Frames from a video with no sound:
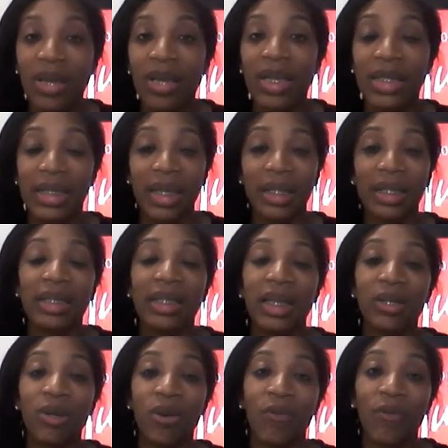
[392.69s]
Because Annalise
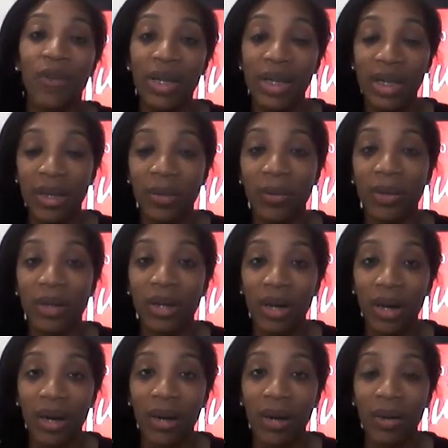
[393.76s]
had told Frank to get rid of
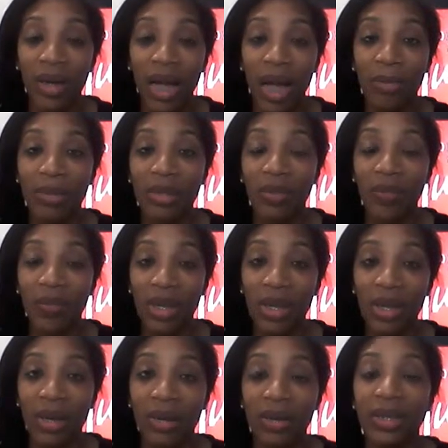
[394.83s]
all copies of the
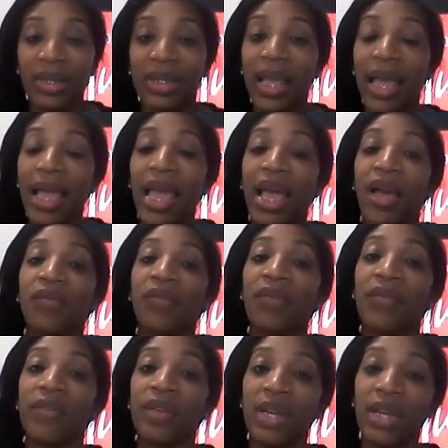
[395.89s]
video. They have the
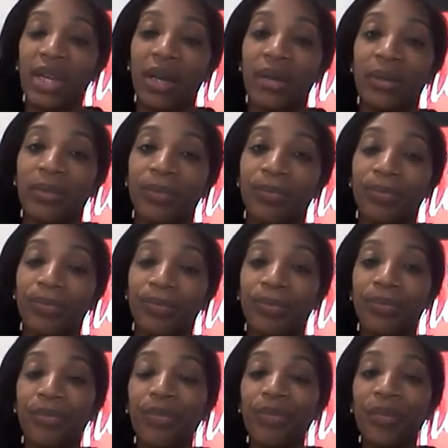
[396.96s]
video.
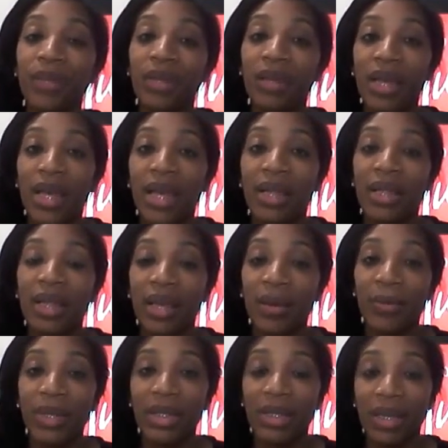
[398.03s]

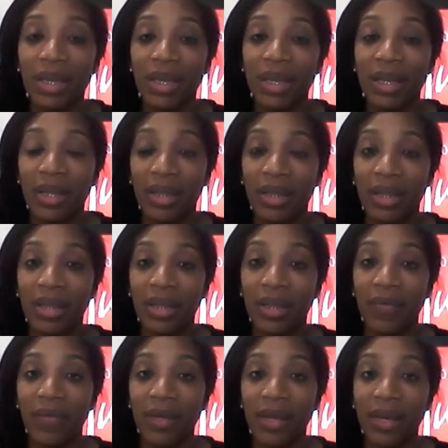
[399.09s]
Then we see the
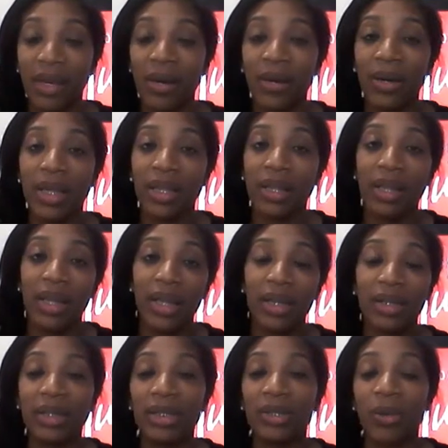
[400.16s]
video, and then
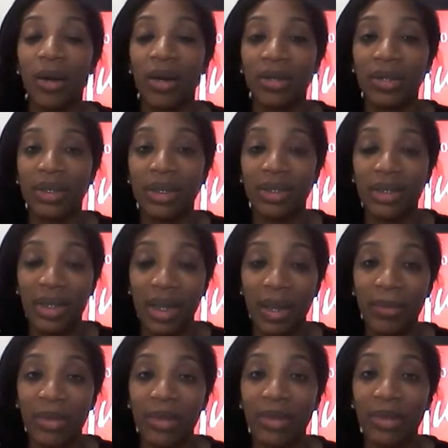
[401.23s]
Annalise
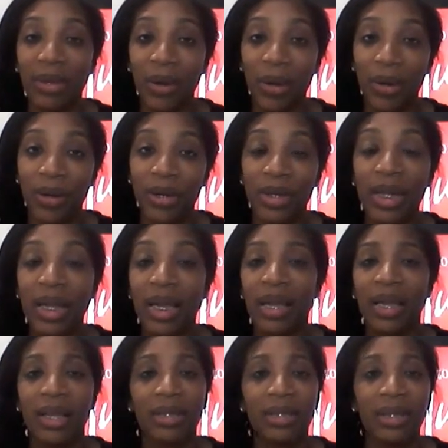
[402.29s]
cross-examines the girl
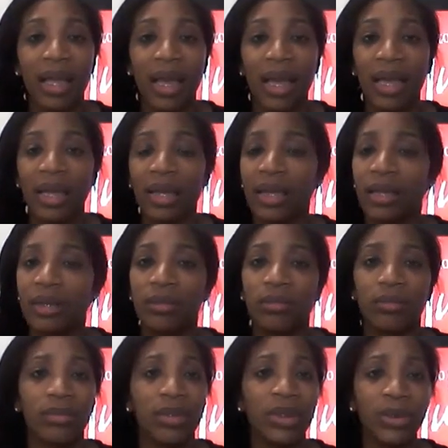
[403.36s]
and is like,
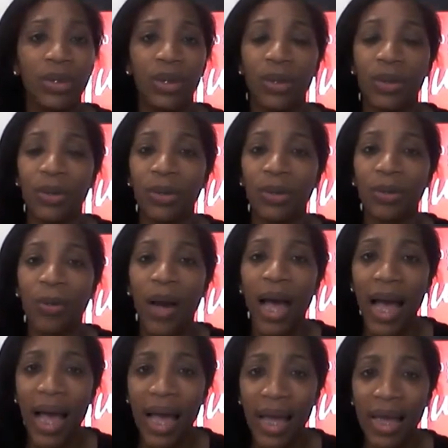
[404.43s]
you know,
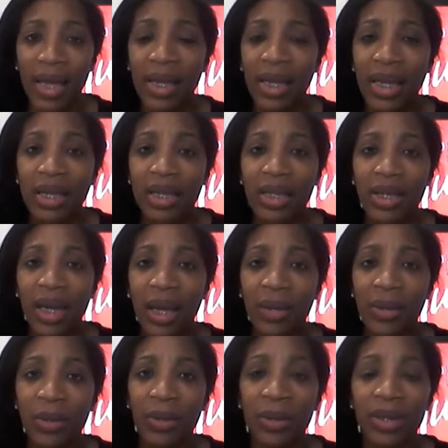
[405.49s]
why did y'all
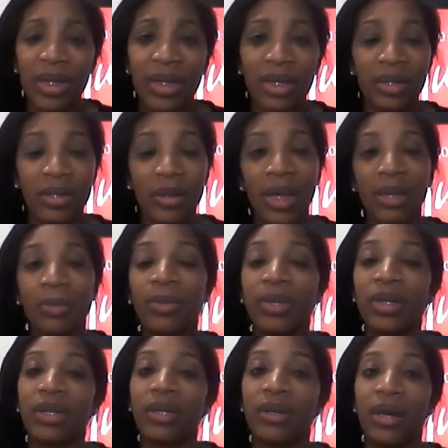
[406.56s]
do it, and tried to
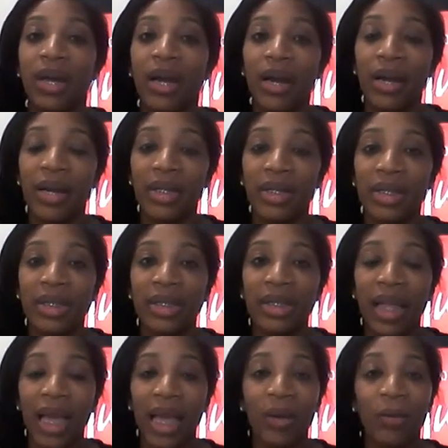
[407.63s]
put it on her. And she's
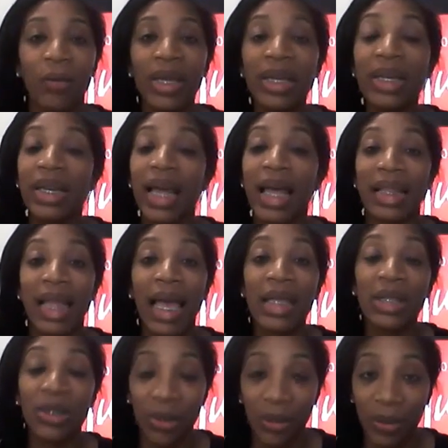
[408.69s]
like, we did not
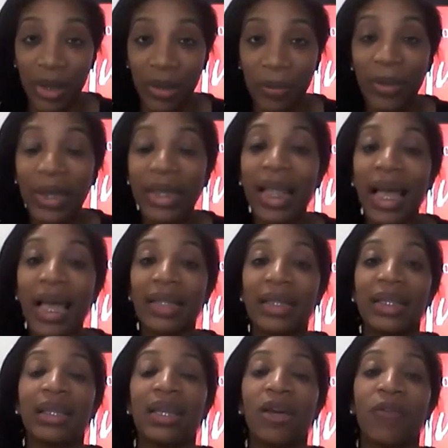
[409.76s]
like Zoe. We
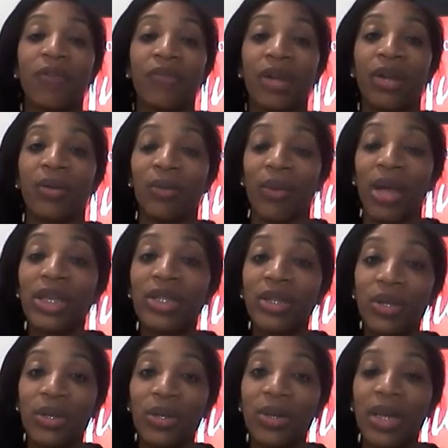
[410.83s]
liked it, her friend
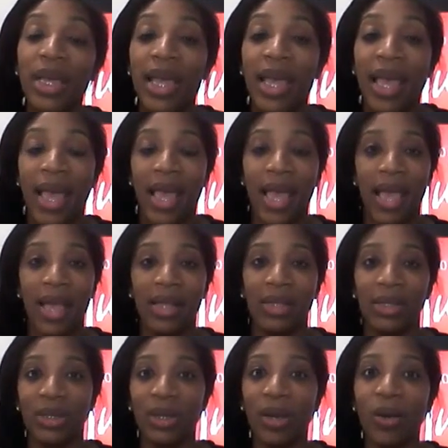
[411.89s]
Rachel.
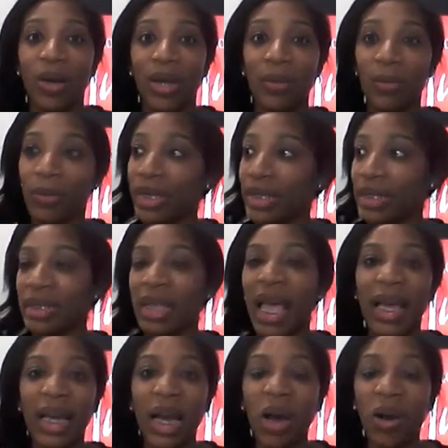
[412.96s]
And Zoe went psycho
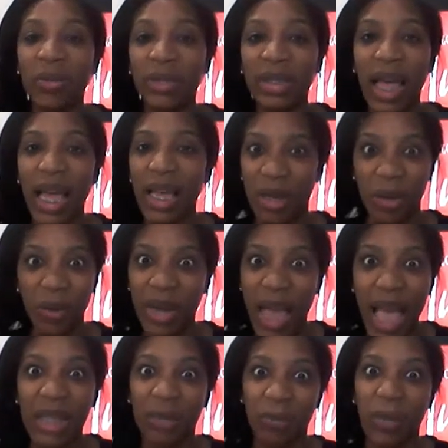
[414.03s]
and was like, you
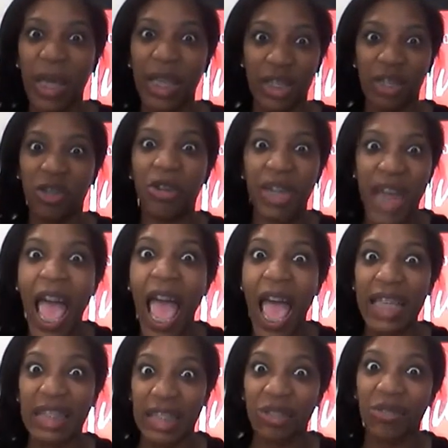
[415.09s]
next, bitch, you're
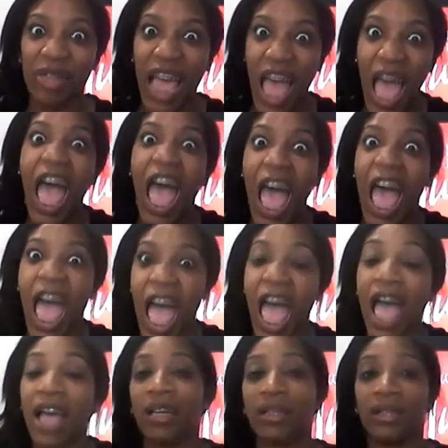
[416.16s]
next, you're
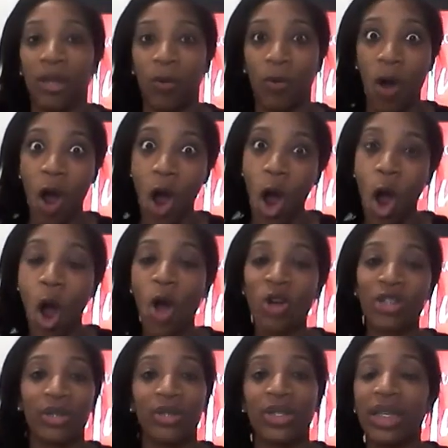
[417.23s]
next. I was like, whoa.
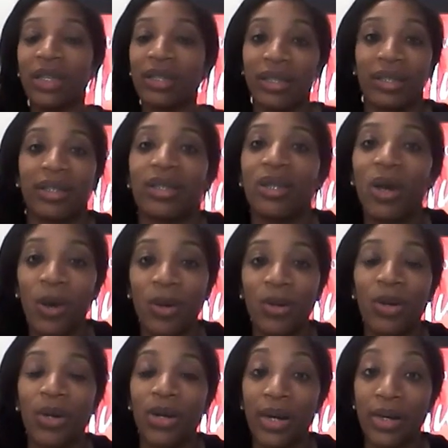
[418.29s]
So she just told
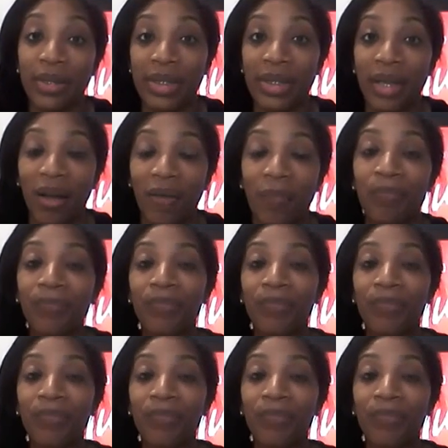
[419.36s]
on herself.